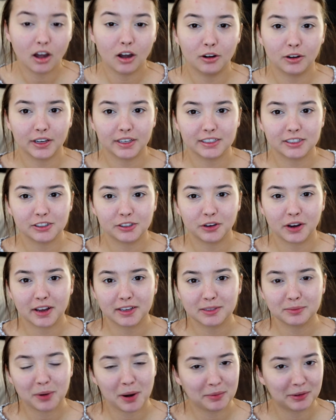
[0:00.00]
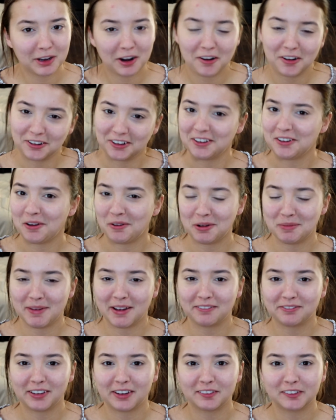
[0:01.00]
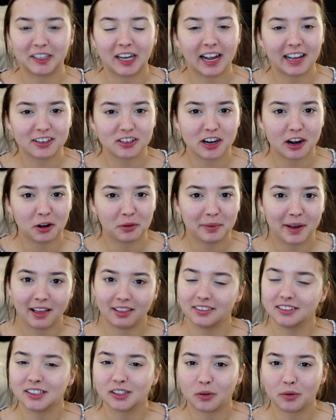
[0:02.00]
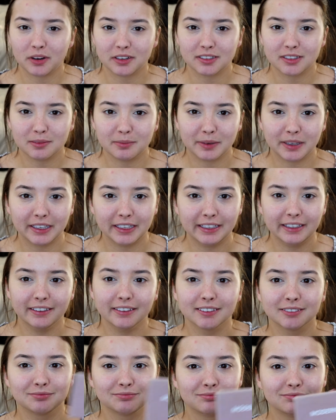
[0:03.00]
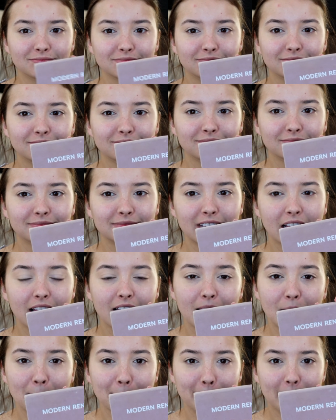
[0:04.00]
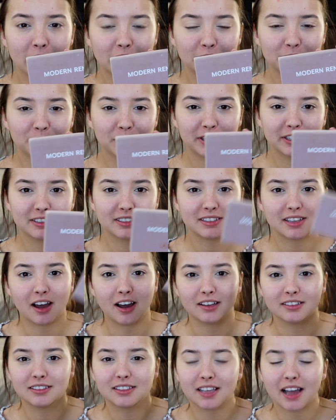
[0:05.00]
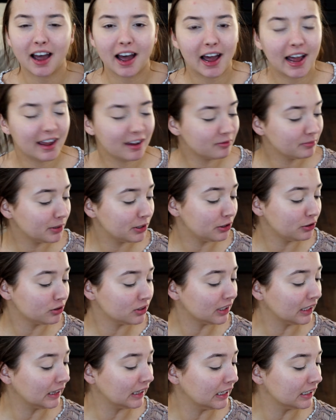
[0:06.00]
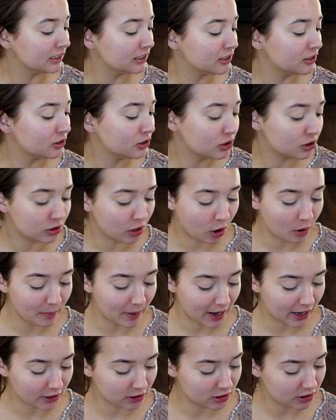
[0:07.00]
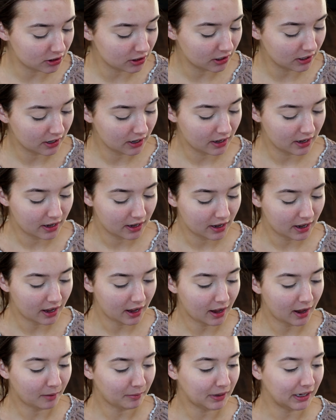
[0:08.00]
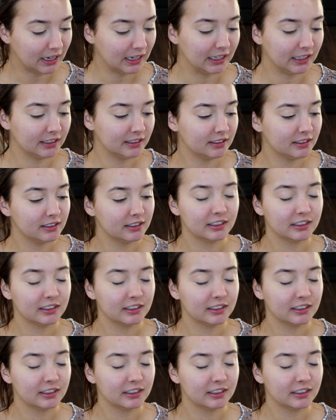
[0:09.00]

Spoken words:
Okay, so you guys probably already know what my favorite eyeshadow palette's going to be. Modern Renaissance. I have been using this so much. I mean,